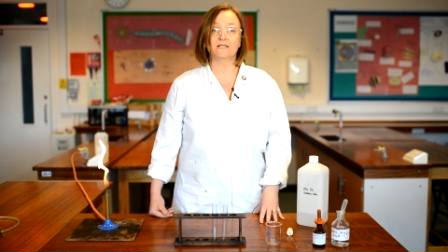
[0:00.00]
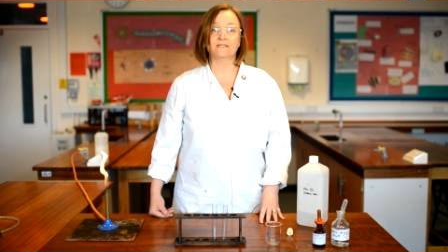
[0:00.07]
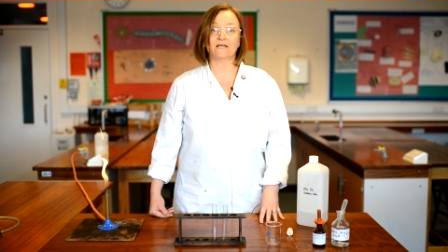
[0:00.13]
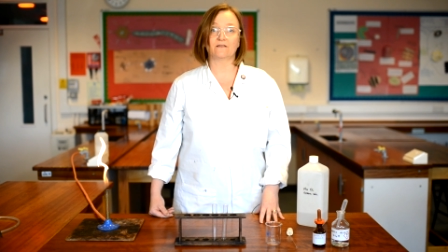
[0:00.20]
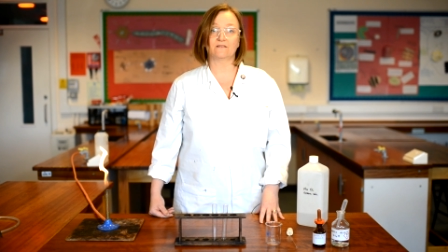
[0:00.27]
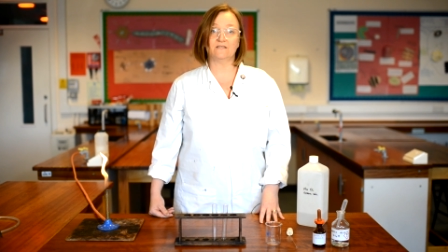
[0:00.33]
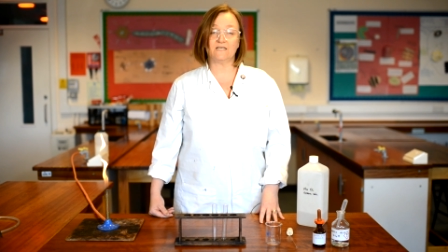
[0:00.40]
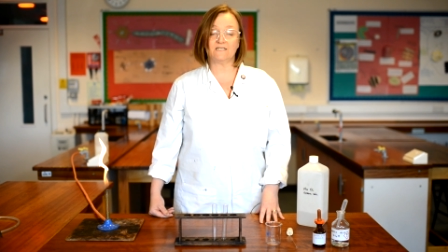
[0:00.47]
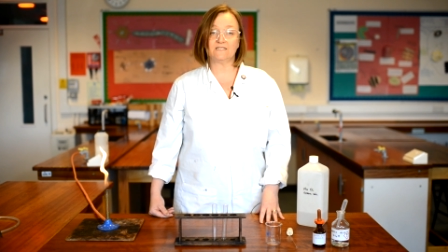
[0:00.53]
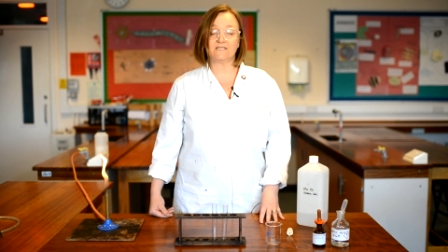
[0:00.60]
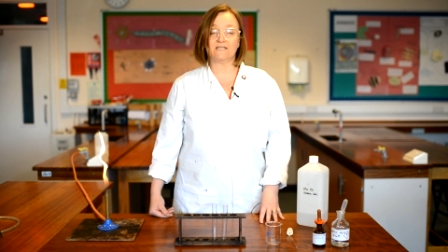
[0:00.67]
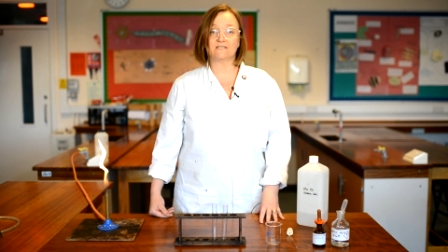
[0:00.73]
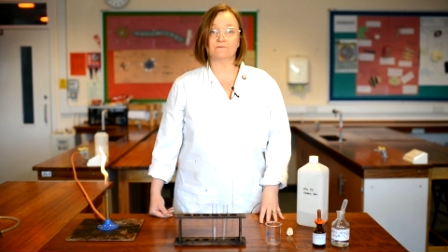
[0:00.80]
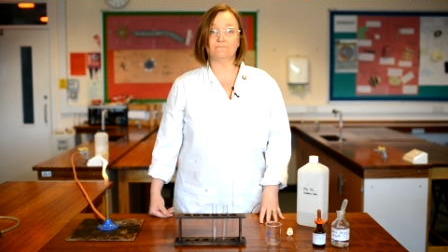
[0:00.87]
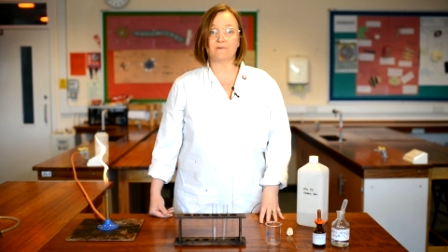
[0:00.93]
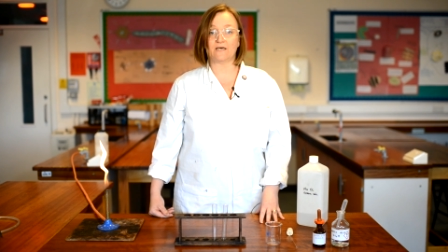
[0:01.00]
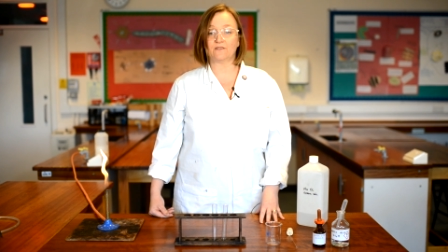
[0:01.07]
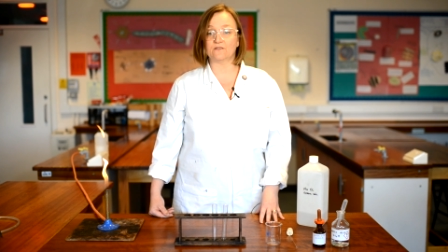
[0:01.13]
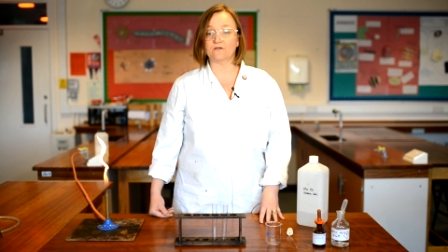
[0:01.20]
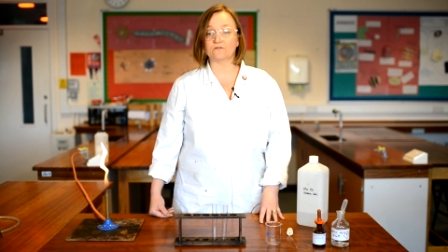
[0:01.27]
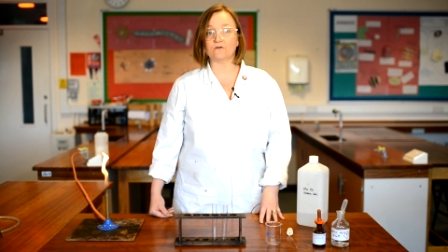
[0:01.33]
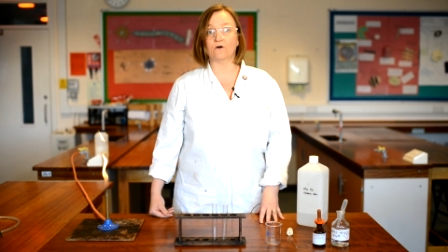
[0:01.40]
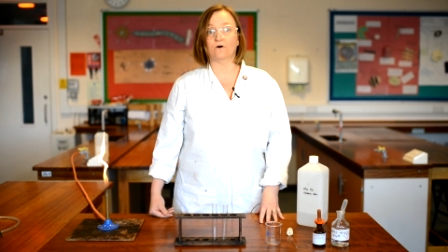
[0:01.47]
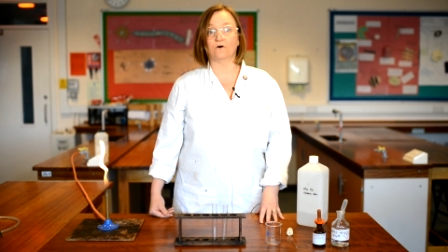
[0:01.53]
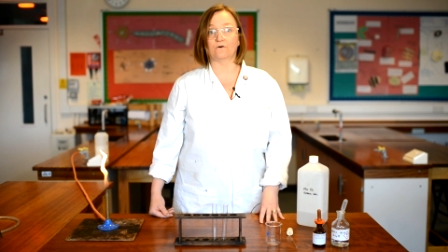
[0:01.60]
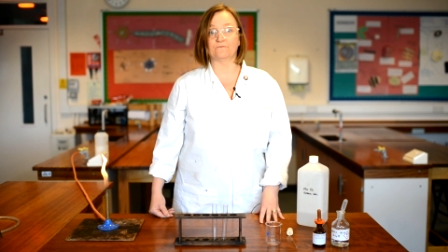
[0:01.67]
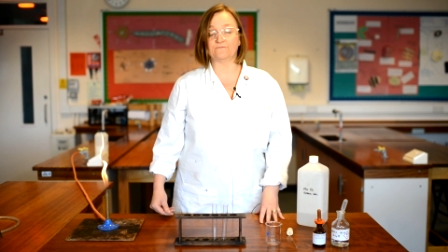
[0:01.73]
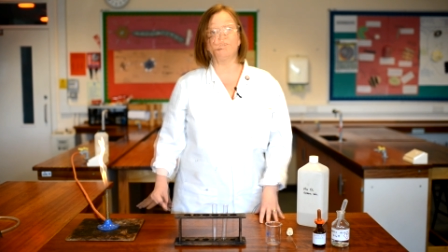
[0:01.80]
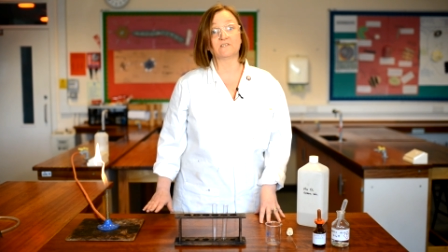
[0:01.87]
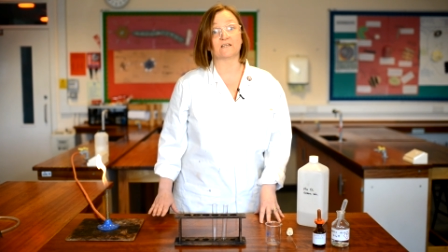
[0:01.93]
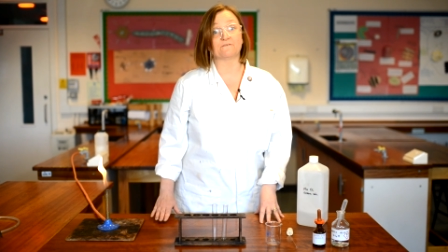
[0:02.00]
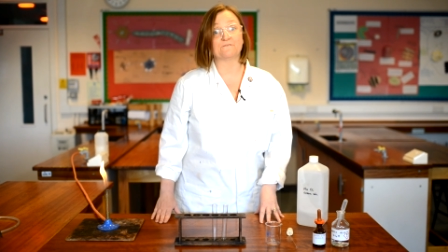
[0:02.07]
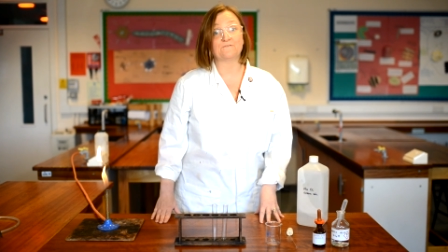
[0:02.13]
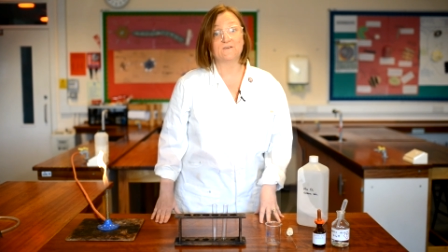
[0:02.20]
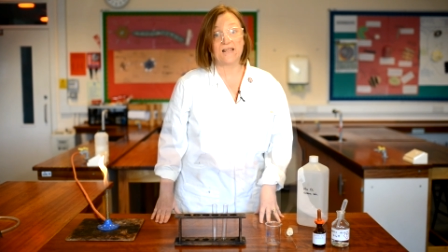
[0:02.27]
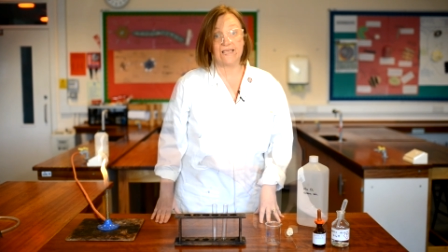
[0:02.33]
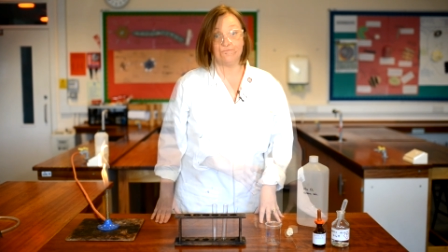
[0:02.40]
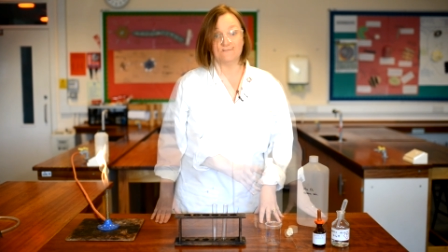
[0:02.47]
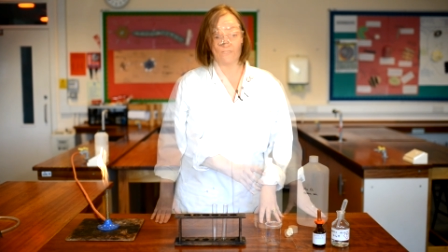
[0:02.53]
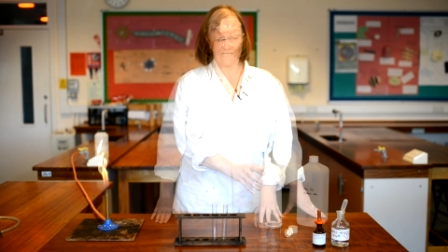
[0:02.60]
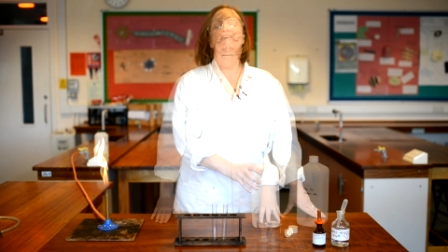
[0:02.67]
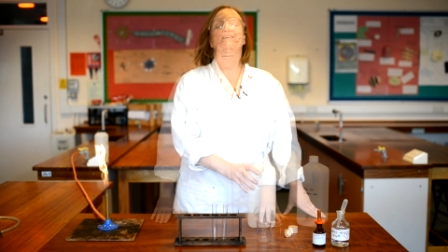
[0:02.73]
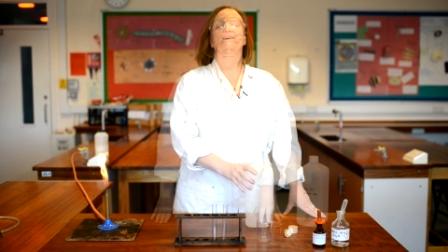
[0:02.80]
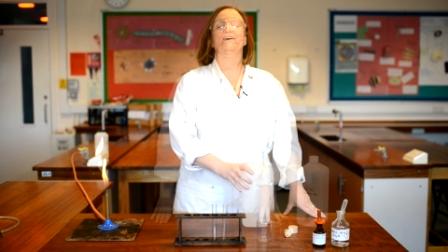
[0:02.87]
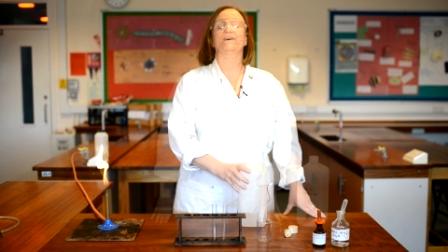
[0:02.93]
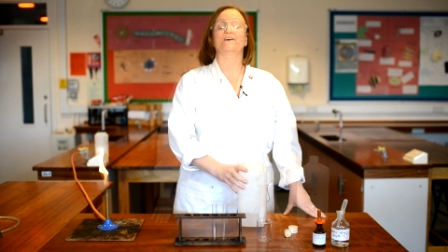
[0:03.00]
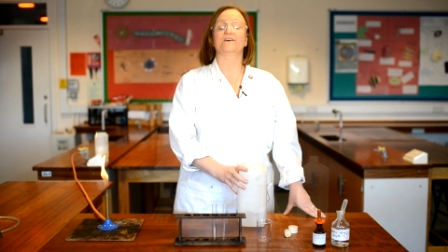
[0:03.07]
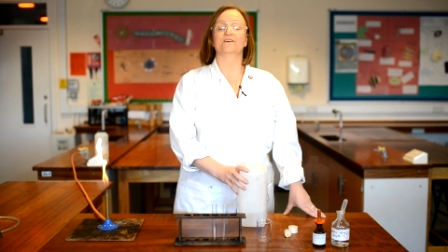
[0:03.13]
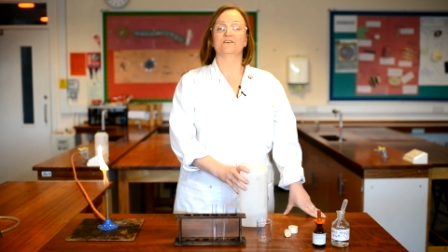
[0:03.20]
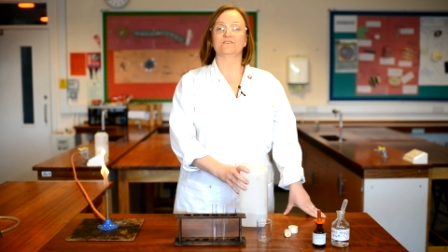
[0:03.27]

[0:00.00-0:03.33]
Now, this is a method of using a flame test.